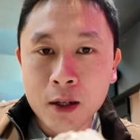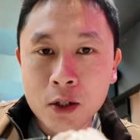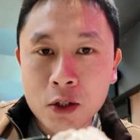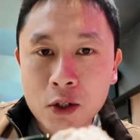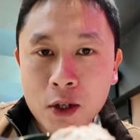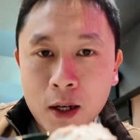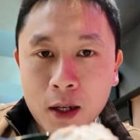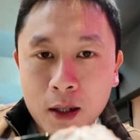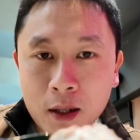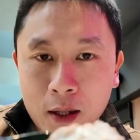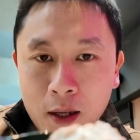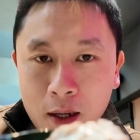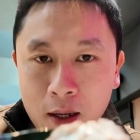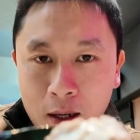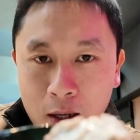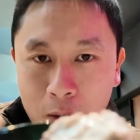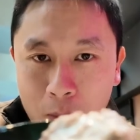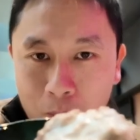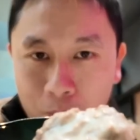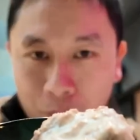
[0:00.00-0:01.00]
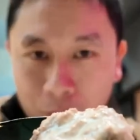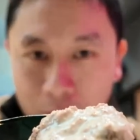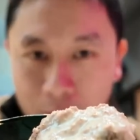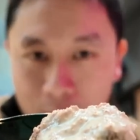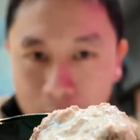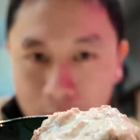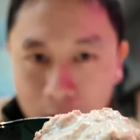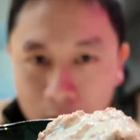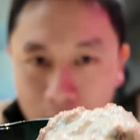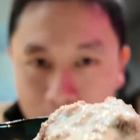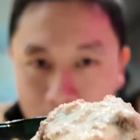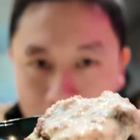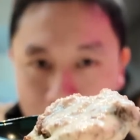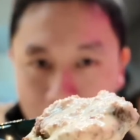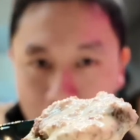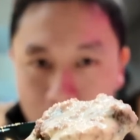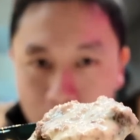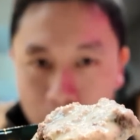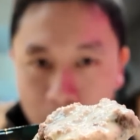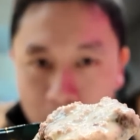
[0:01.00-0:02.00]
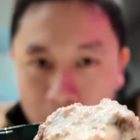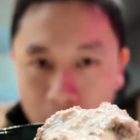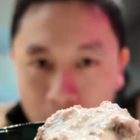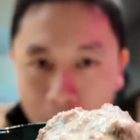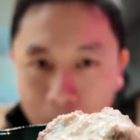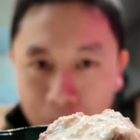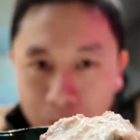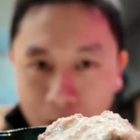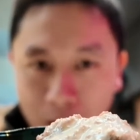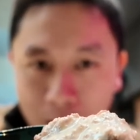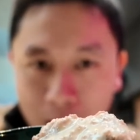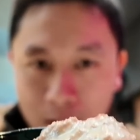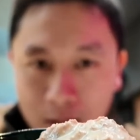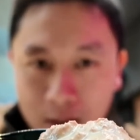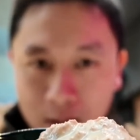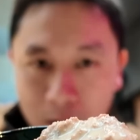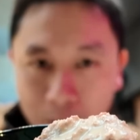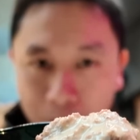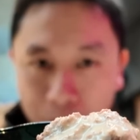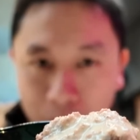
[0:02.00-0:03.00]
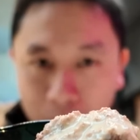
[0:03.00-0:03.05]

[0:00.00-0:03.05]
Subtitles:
Check that out. So the condensed milk adds